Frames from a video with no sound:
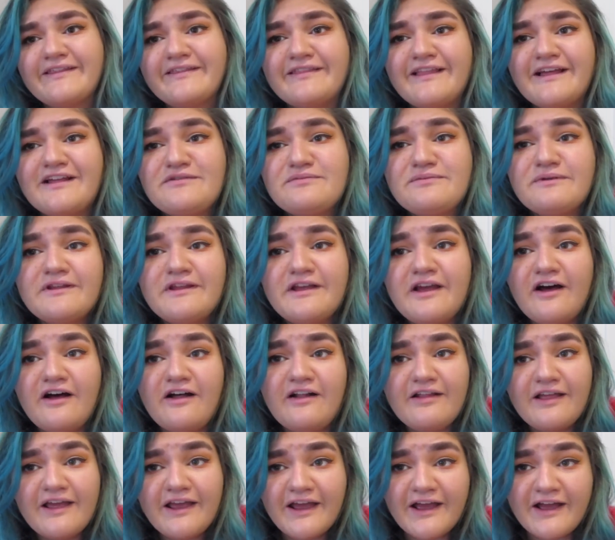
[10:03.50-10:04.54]
That's really
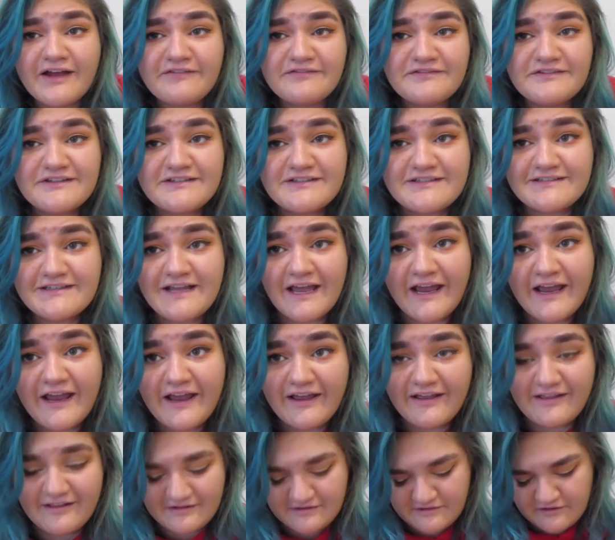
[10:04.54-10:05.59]
all I have to
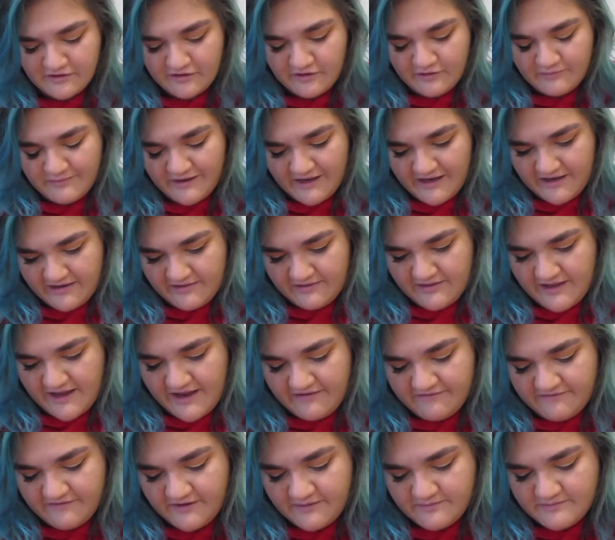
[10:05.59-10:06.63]
say. That's all my
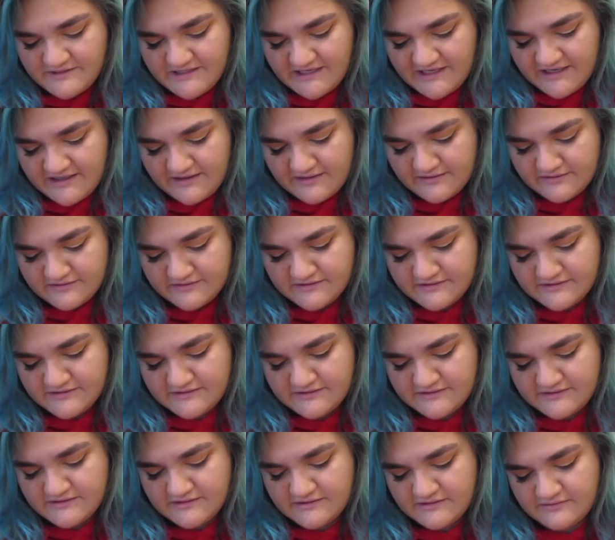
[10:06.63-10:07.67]
life
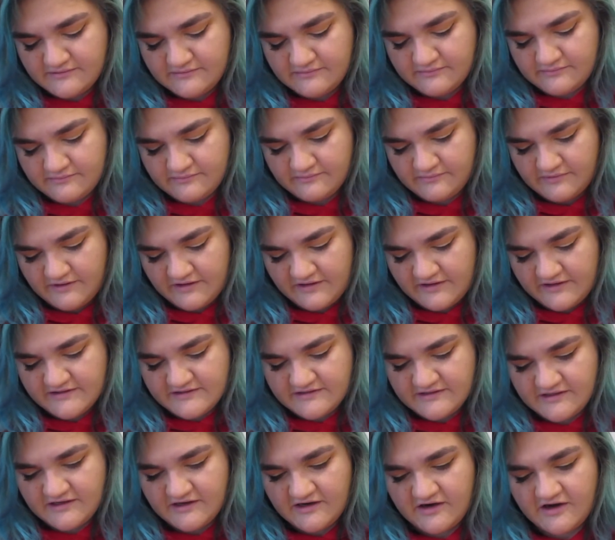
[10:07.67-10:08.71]
updates. At
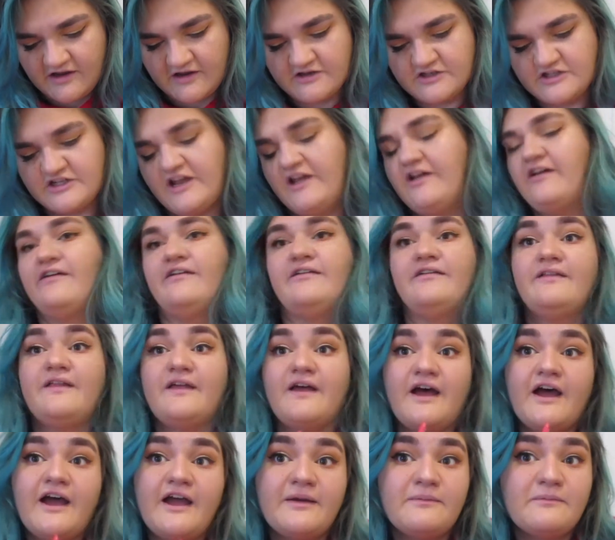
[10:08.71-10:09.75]
least in a nutshell,
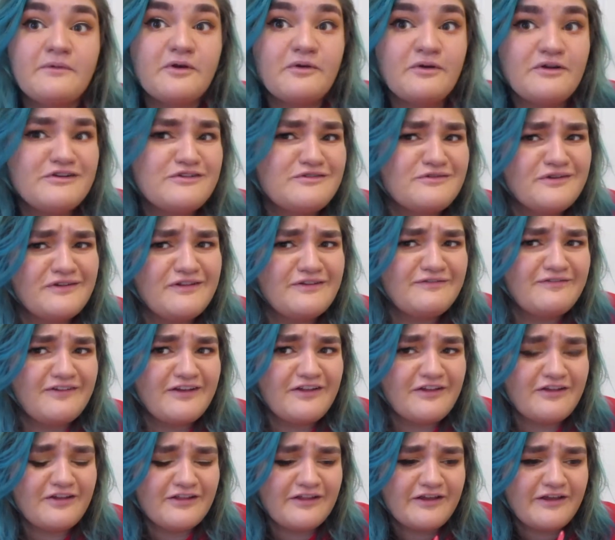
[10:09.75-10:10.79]
that I'm going for the blue
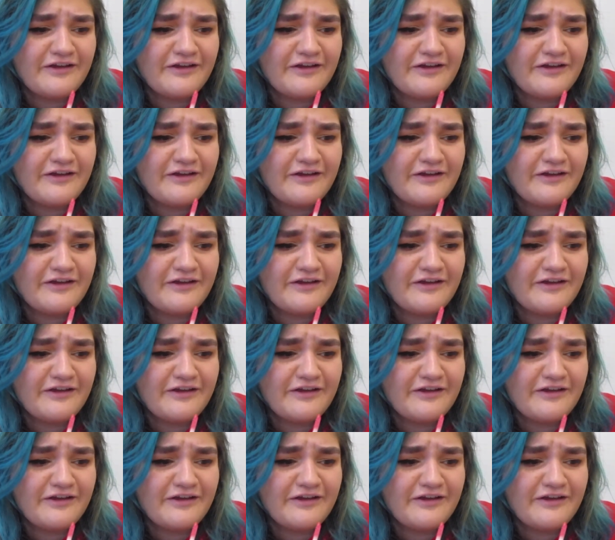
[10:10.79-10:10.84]
on the